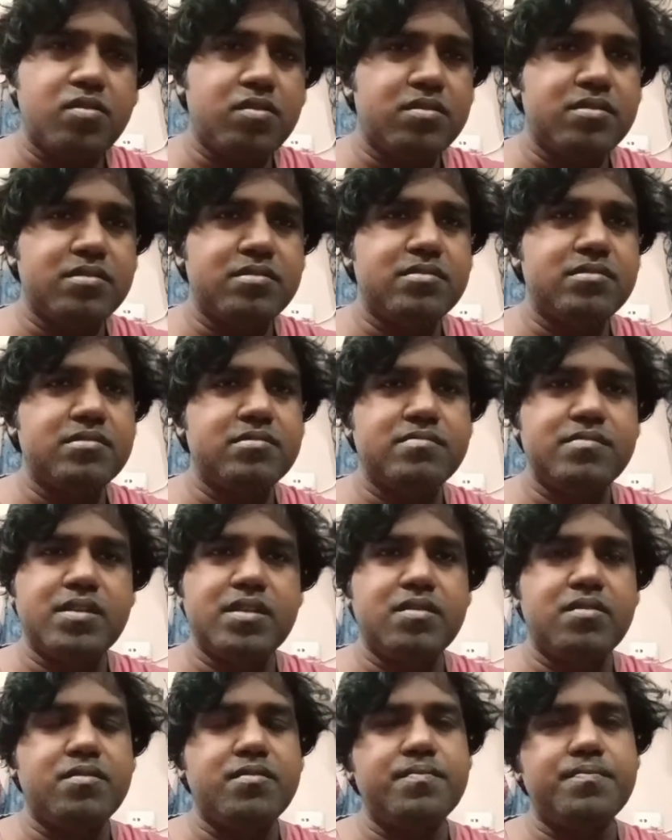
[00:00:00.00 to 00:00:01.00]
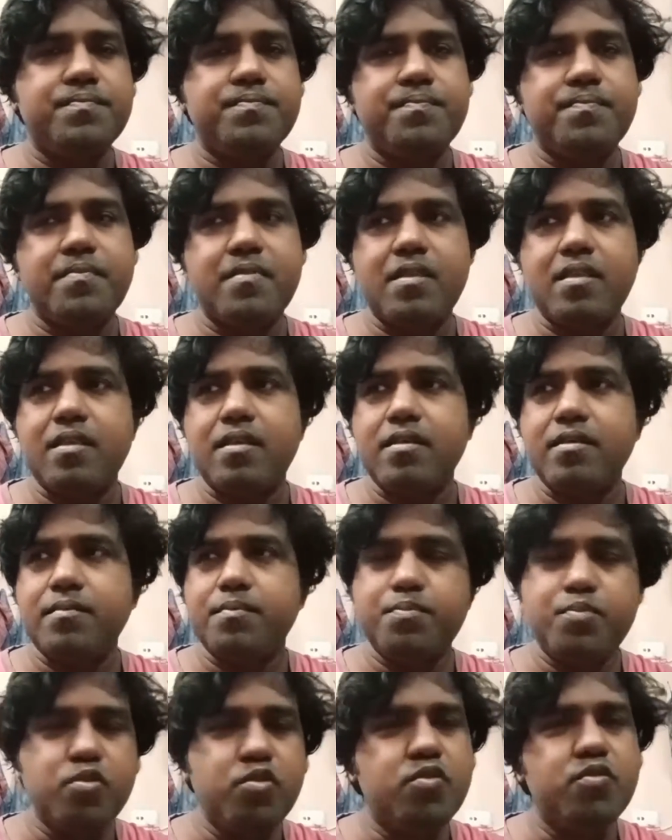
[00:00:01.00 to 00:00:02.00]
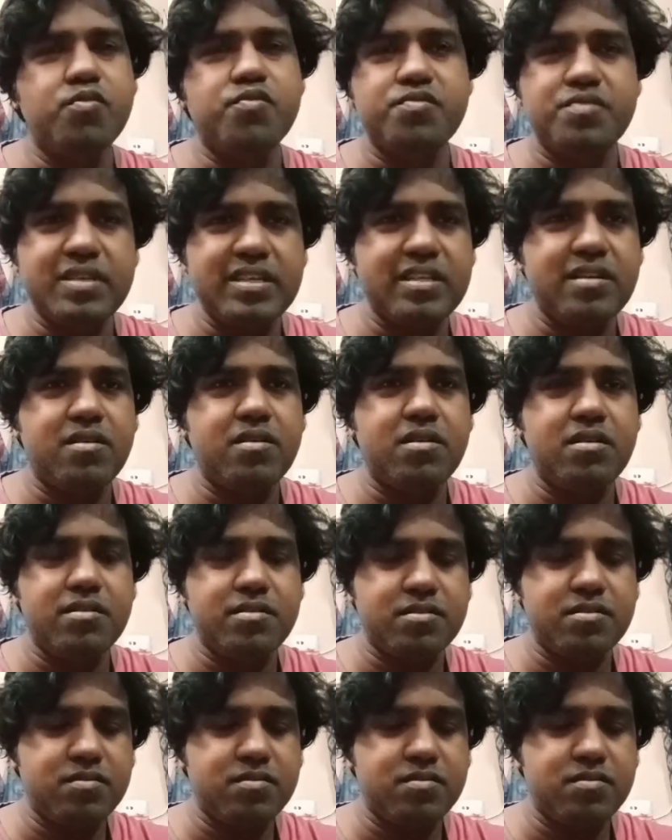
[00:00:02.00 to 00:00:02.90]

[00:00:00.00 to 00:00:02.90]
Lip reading: on proofs and all,